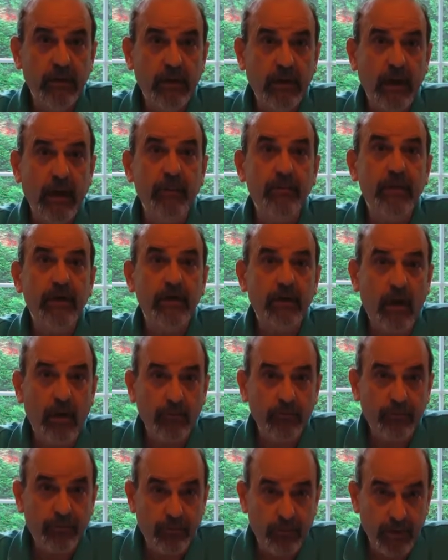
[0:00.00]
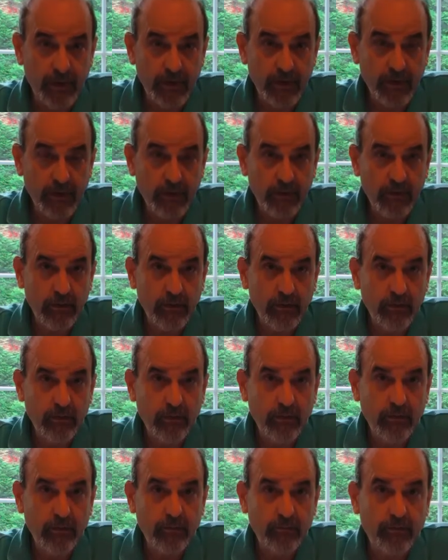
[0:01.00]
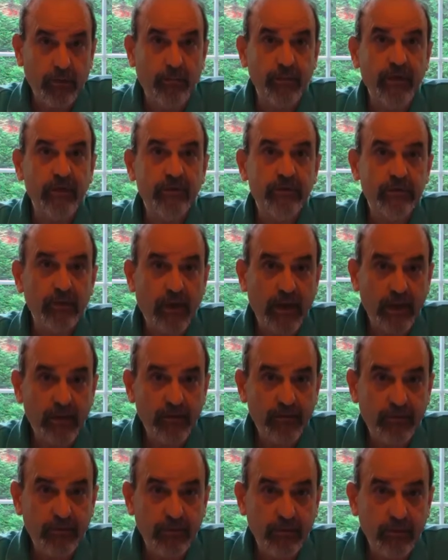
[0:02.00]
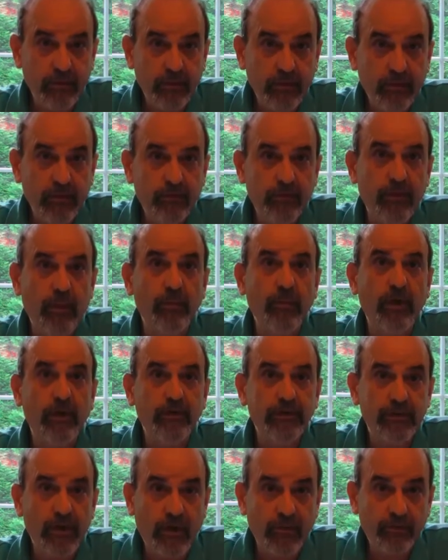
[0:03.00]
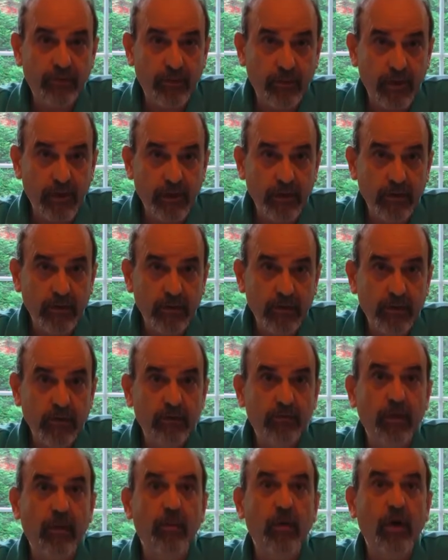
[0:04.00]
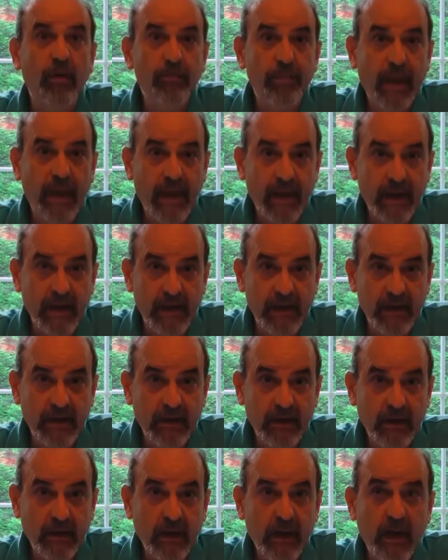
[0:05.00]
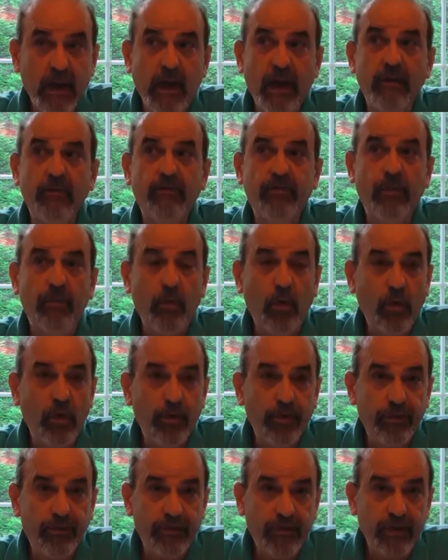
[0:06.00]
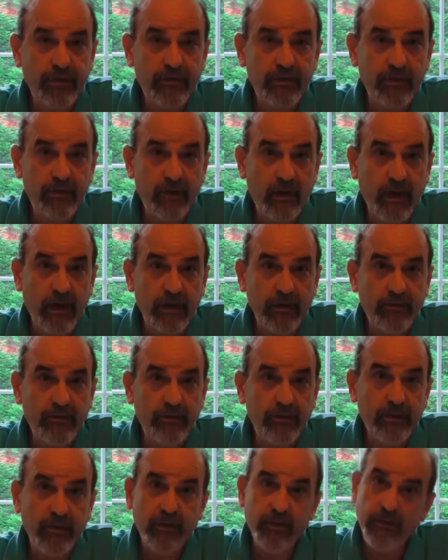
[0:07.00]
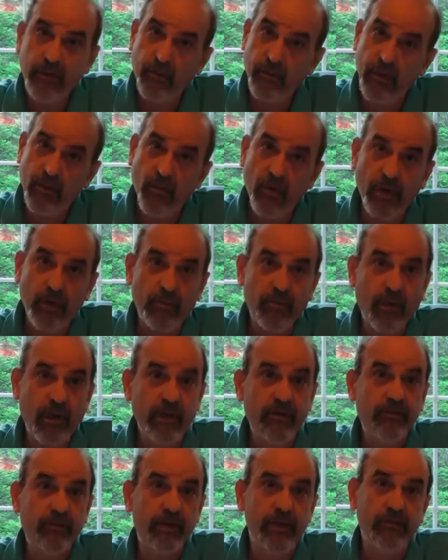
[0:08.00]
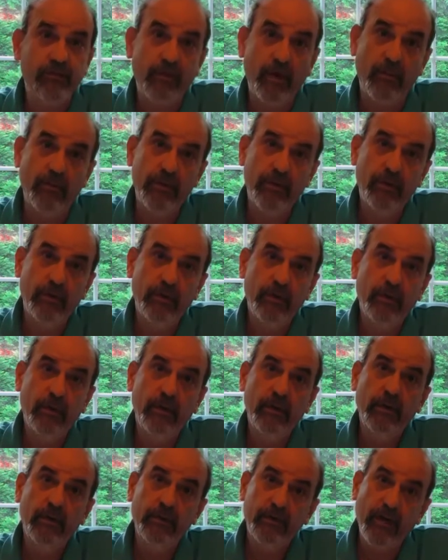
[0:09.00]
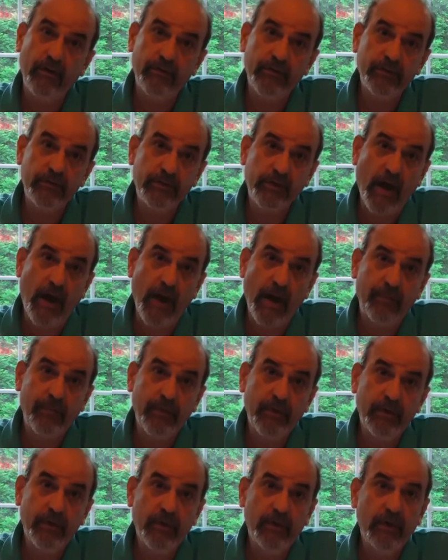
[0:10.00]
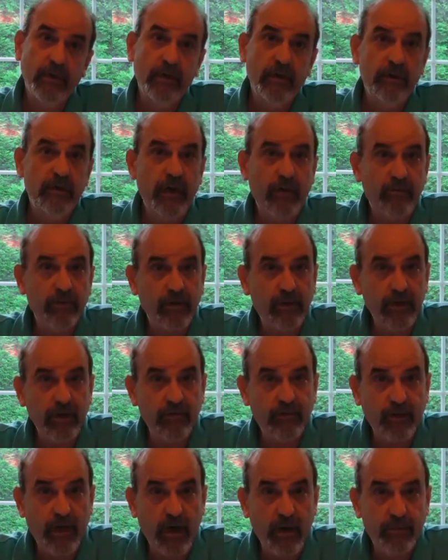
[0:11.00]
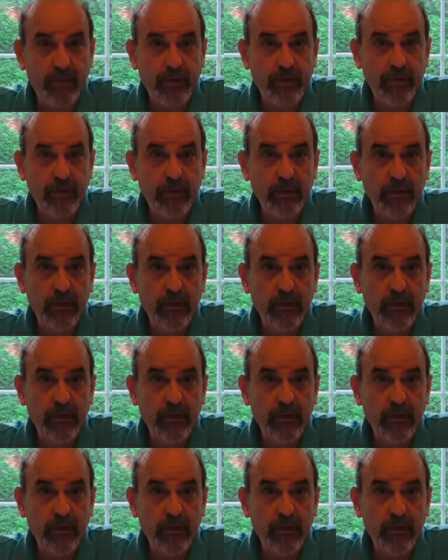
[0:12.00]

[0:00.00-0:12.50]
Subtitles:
and become free from this life, from our suffering, from our pain, and from all the things in life that we want to break free from. Never stop, never give up.